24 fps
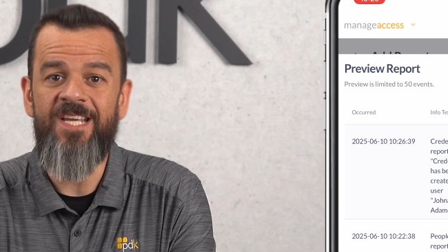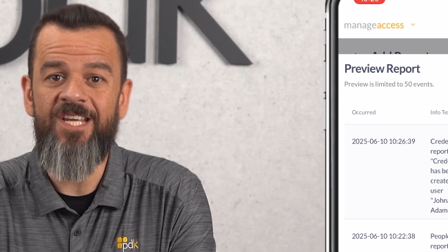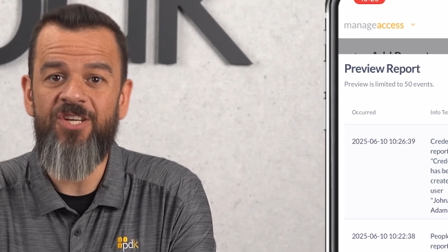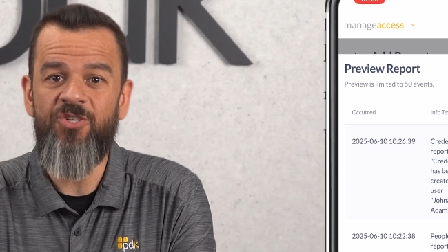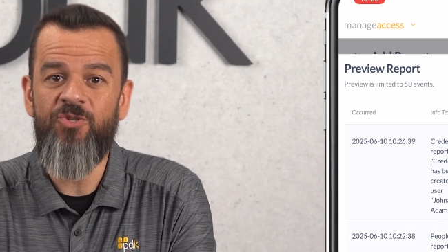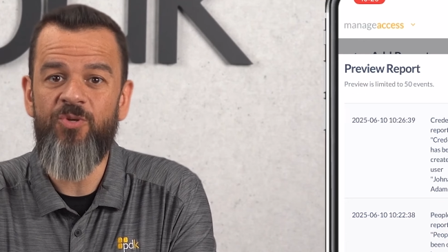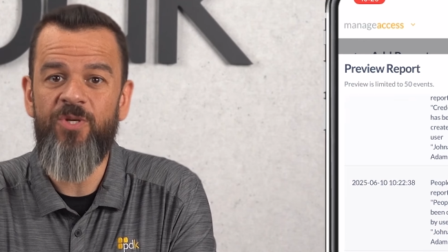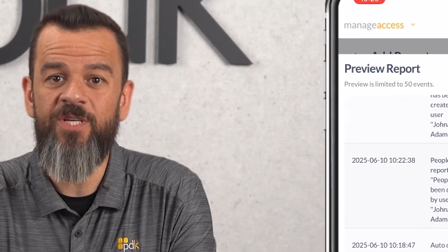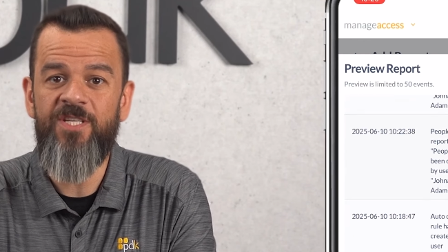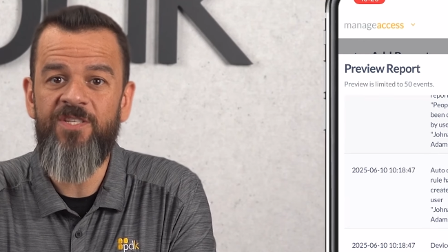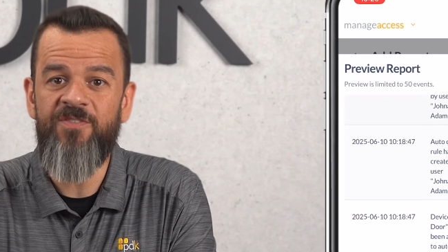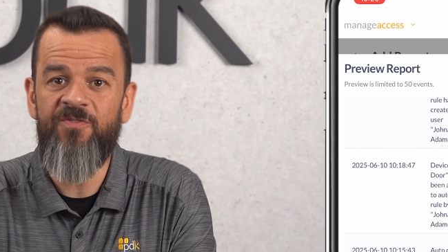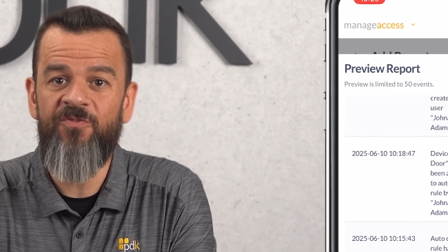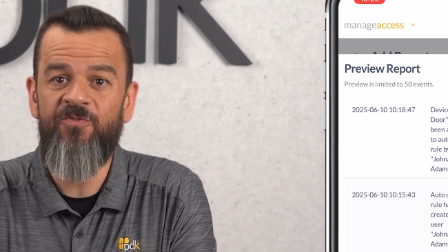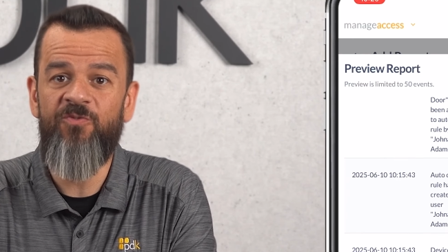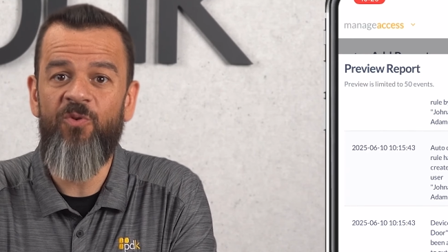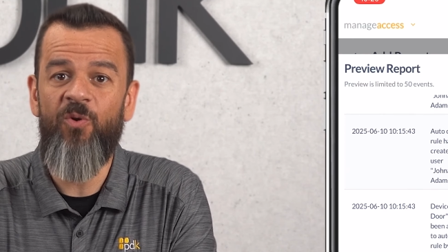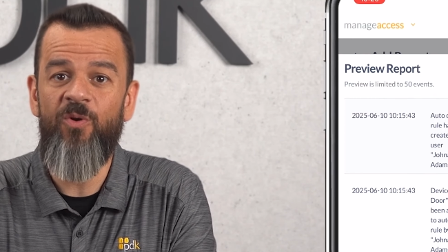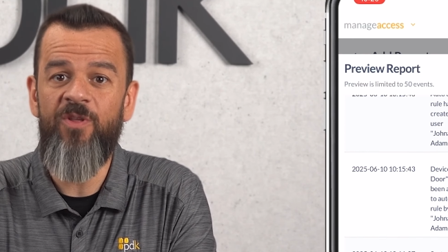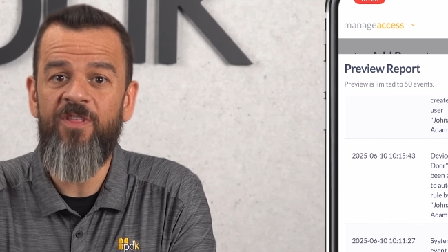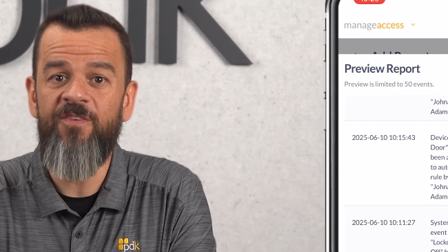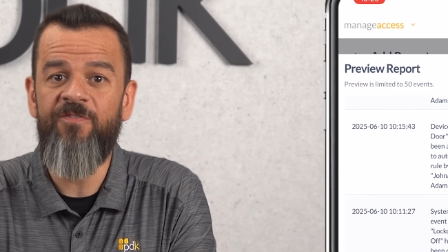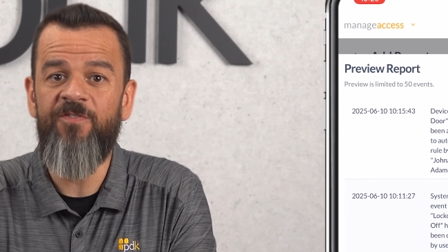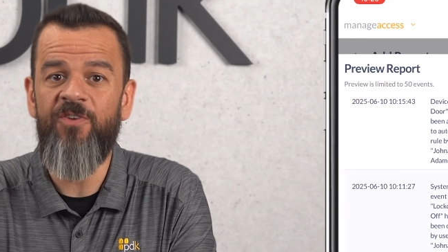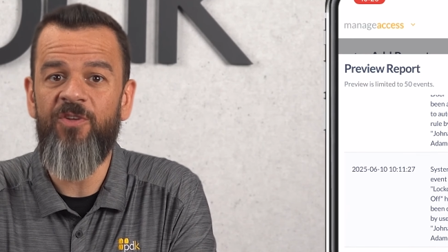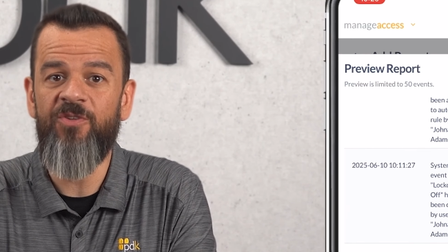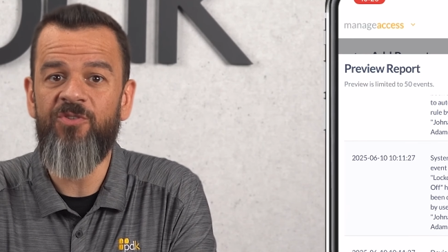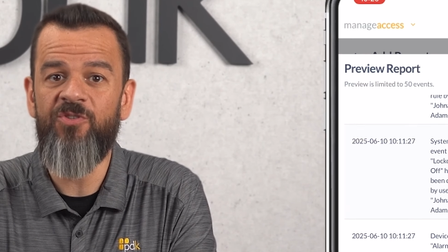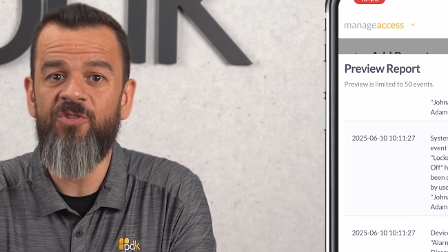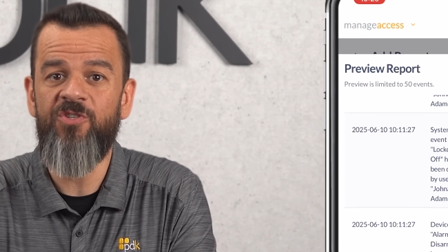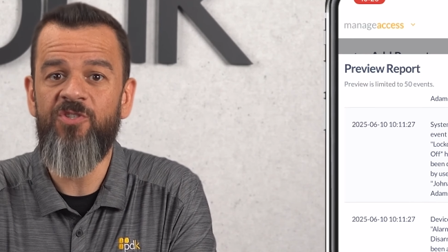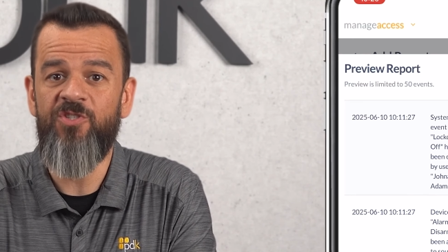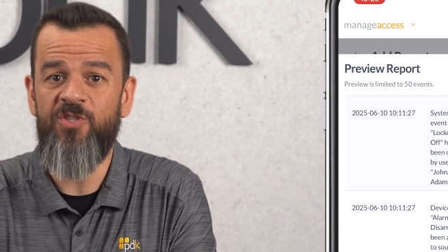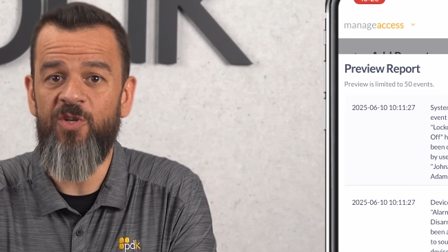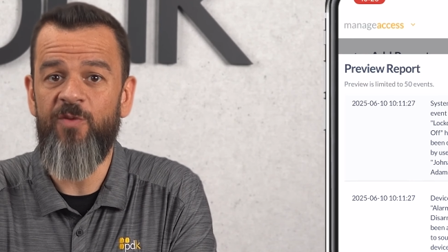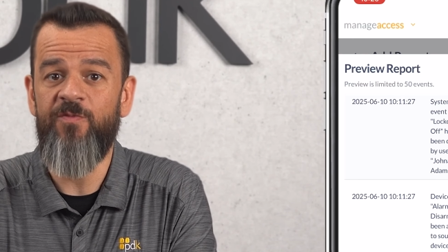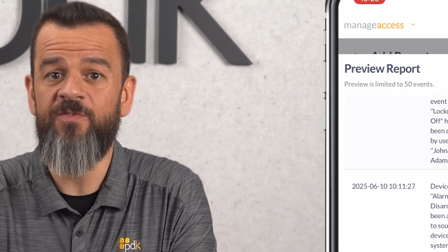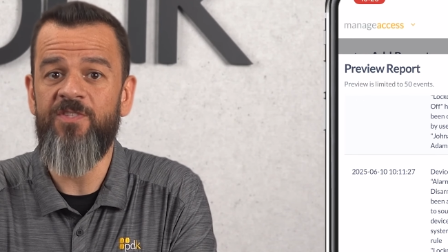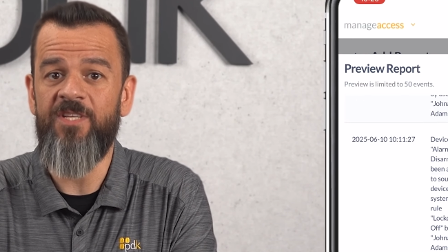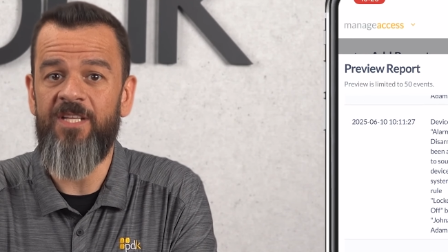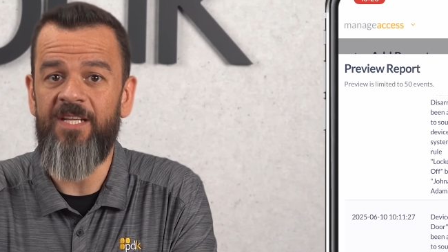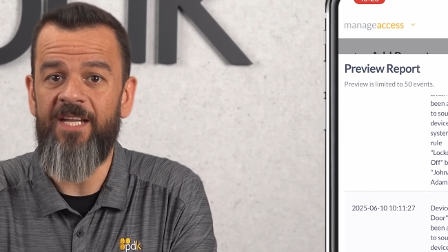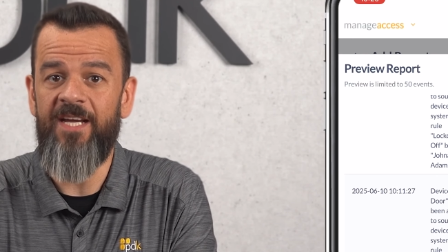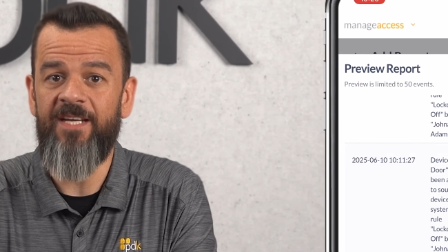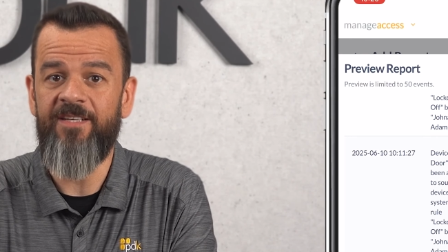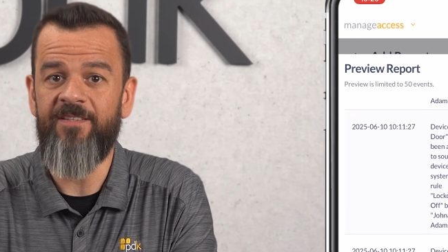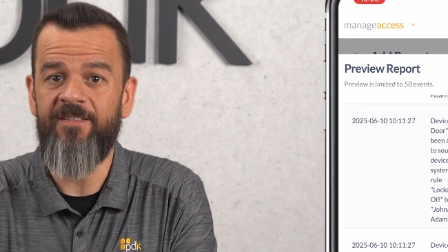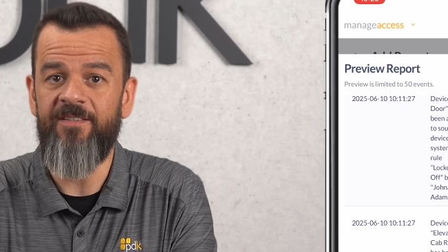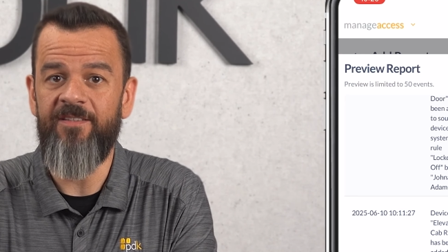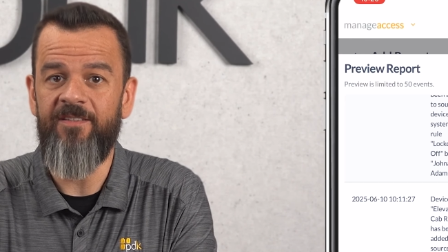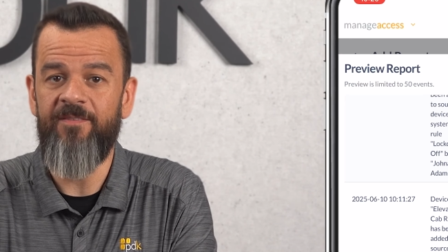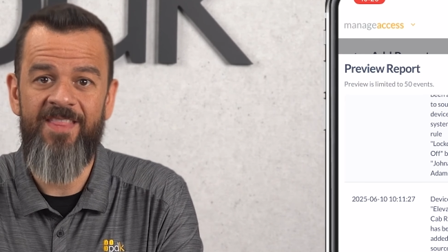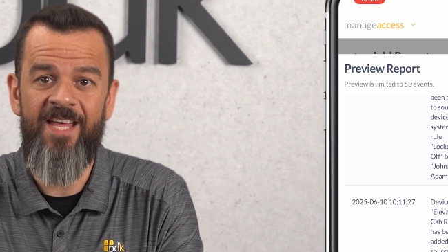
entries for the filters you've selected.